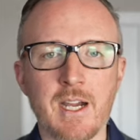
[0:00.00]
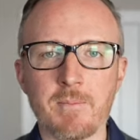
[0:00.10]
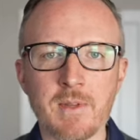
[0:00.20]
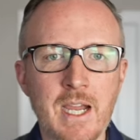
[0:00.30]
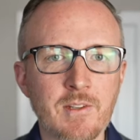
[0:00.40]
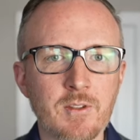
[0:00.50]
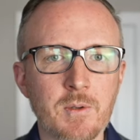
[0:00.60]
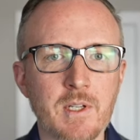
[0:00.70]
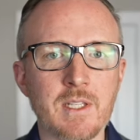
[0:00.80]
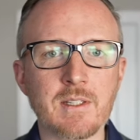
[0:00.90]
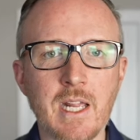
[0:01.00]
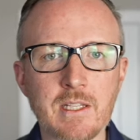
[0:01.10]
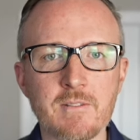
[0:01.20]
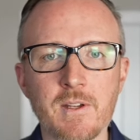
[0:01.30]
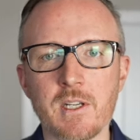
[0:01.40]
I'm not doing it.
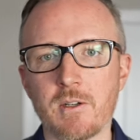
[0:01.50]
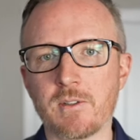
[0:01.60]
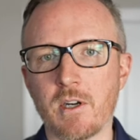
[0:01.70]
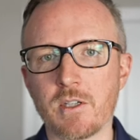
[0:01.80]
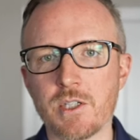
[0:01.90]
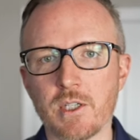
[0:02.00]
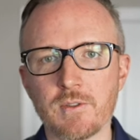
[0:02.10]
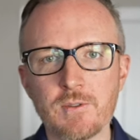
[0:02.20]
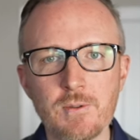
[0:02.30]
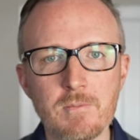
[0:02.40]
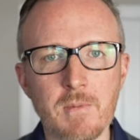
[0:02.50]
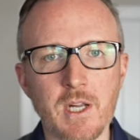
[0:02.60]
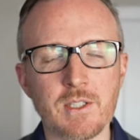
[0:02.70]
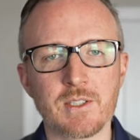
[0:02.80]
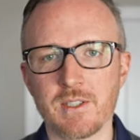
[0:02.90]
Daily videos are just too
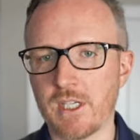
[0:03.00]
much.